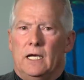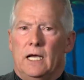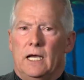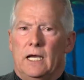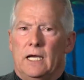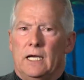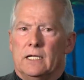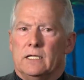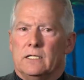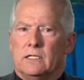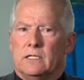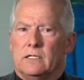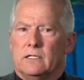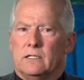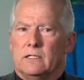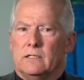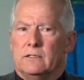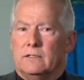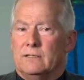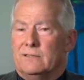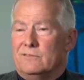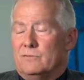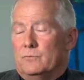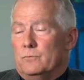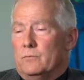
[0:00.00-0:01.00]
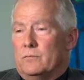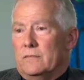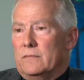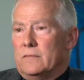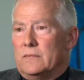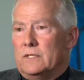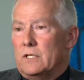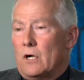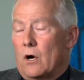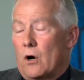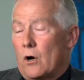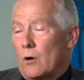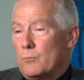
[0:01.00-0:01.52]
And
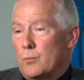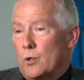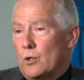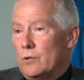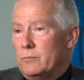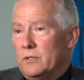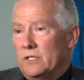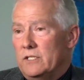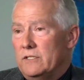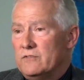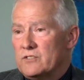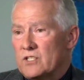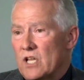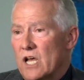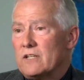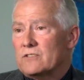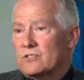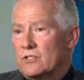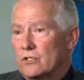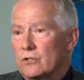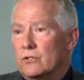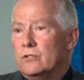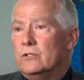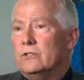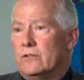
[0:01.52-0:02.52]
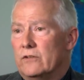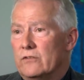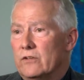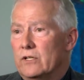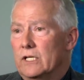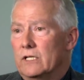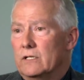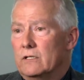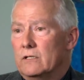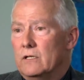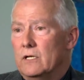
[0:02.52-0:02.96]
the, our board believes that's a good thing.